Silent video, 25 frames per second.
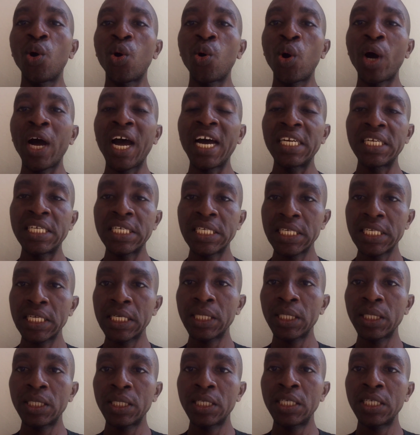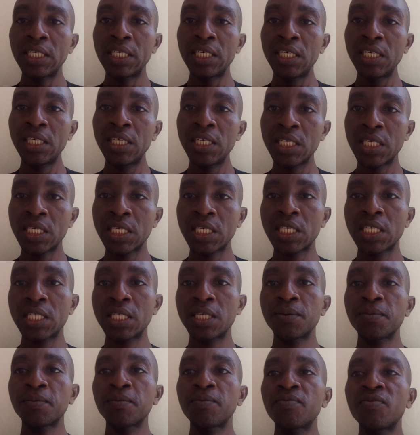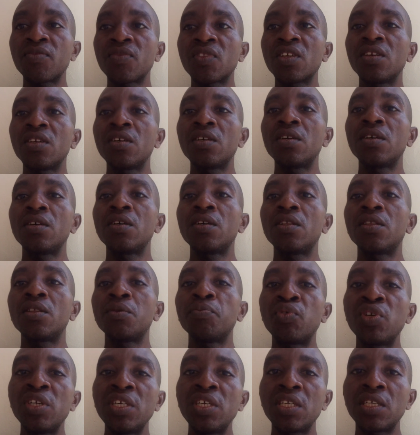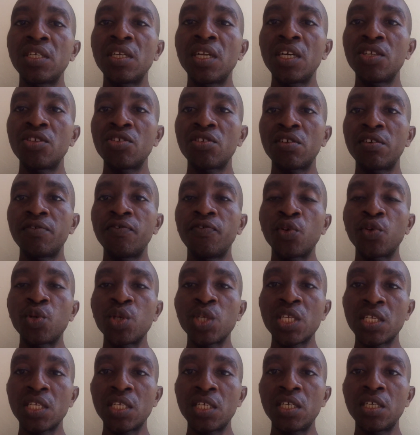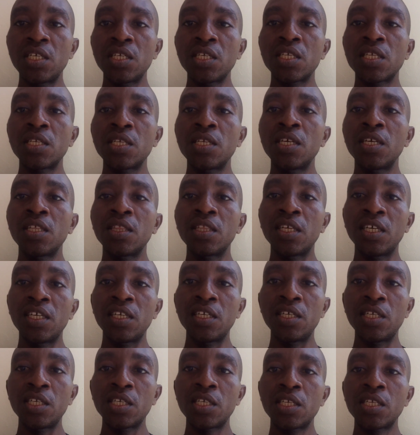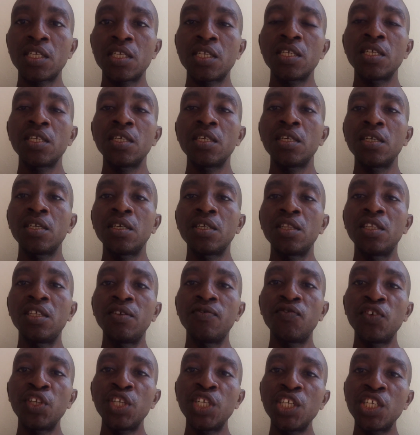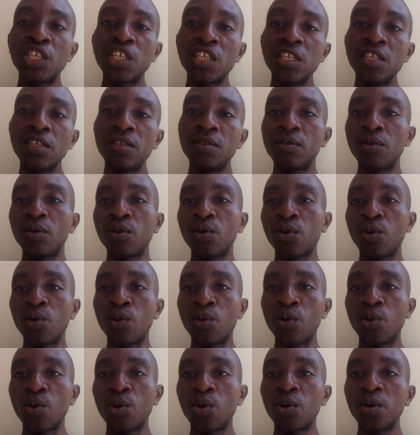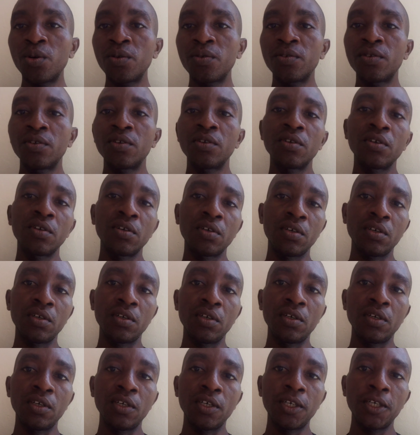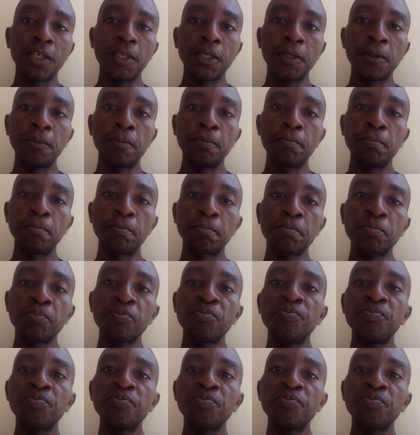and the second is preternatural forces, that is divinity or um,